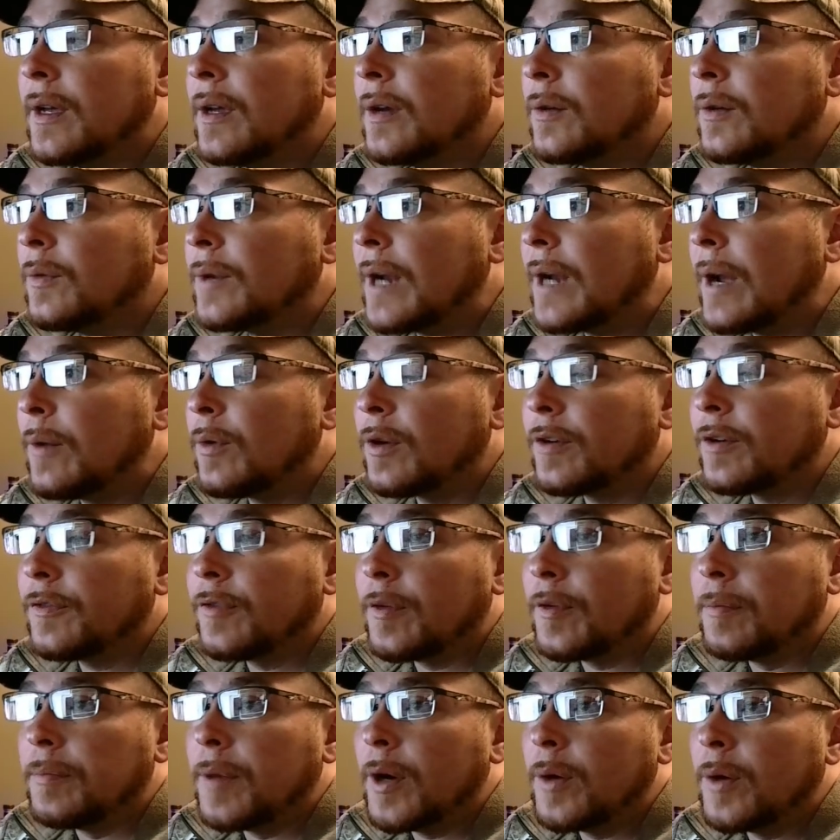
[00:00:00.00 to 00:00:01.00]
When I worked for
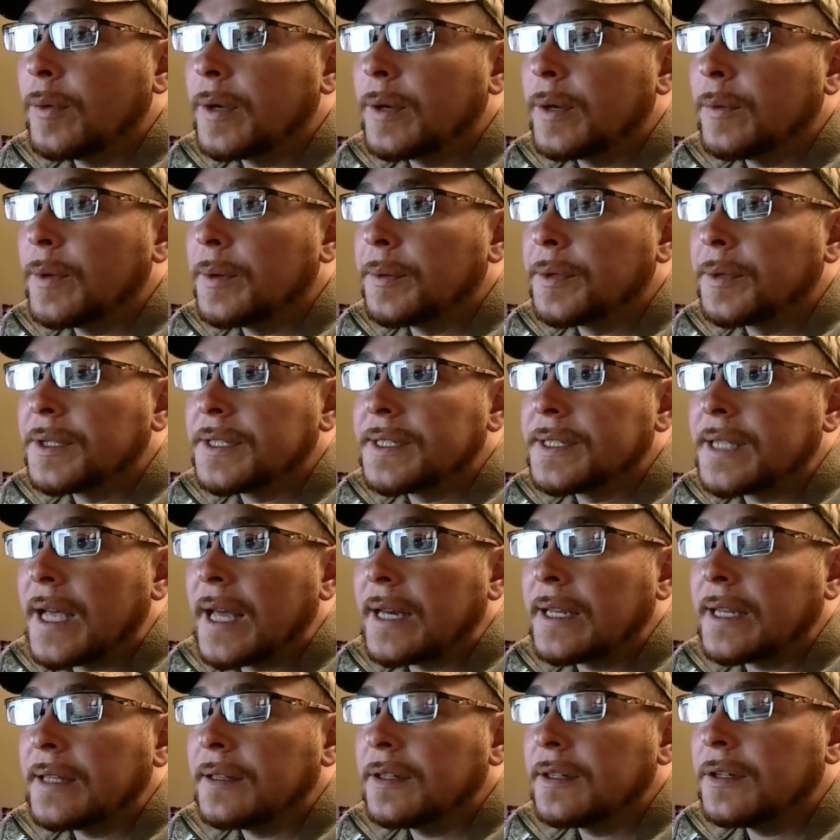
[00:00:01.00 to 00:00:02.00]
Boeing, we were
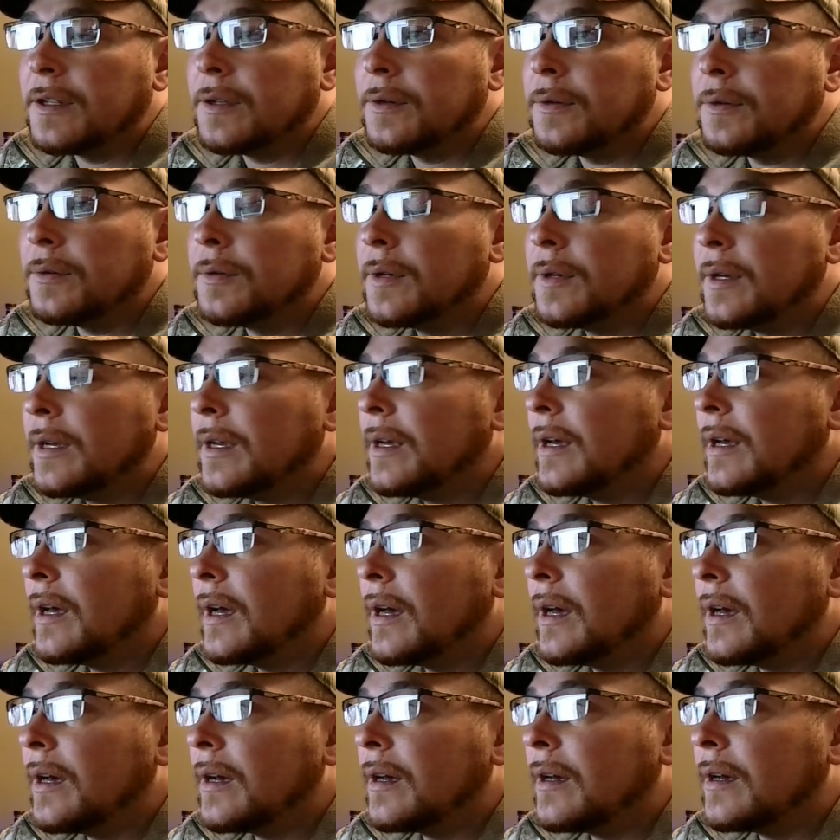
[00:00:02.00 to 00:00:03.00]
designing the new
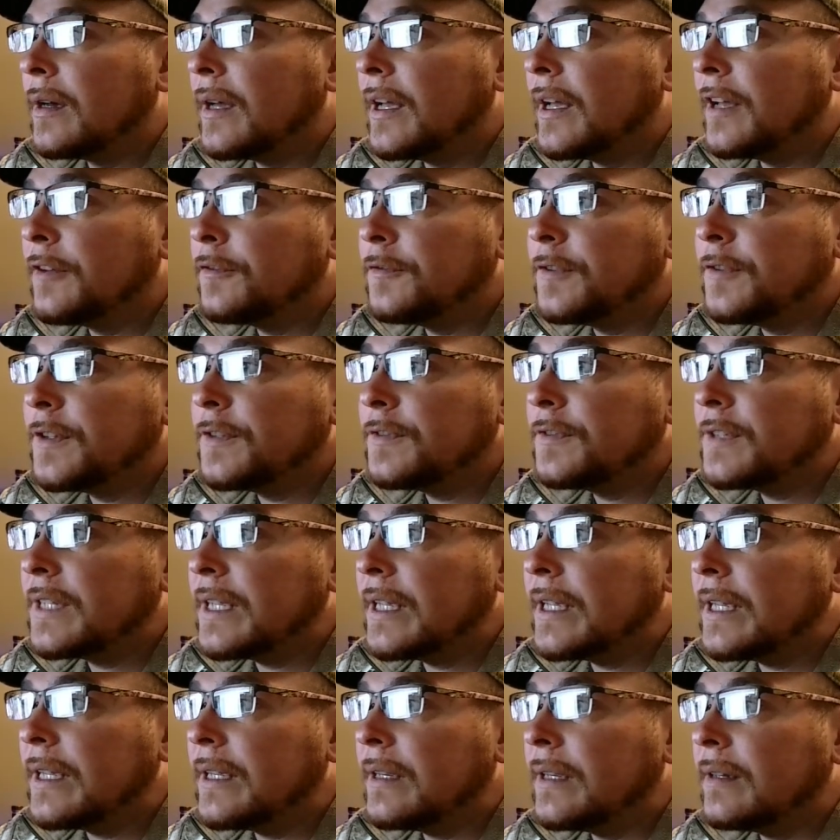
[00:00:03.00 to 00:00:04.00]

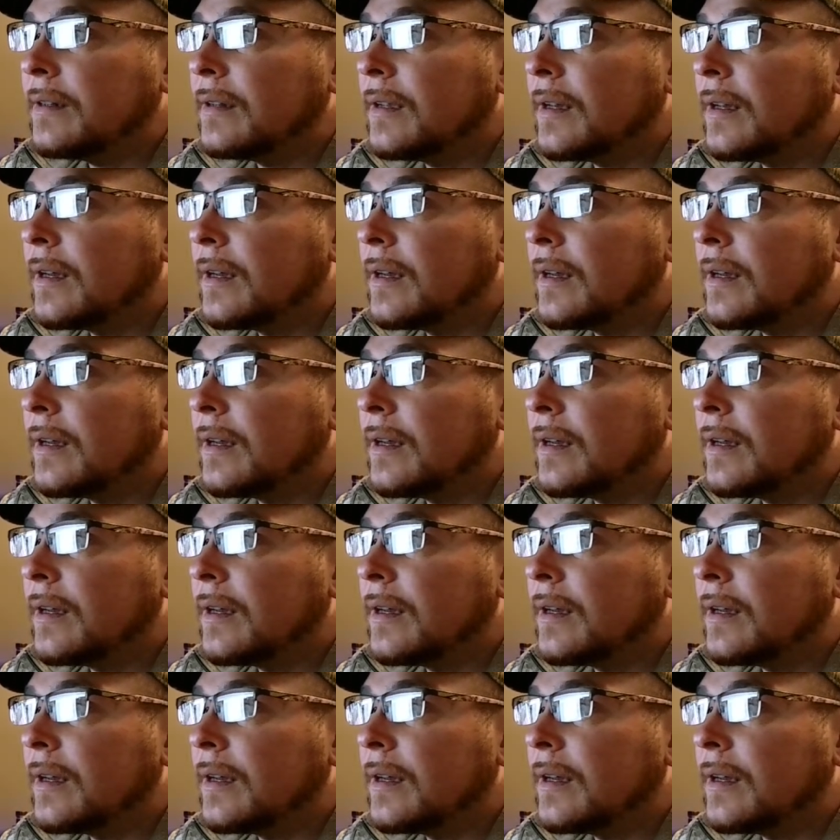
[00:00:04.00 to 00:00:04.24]
F-15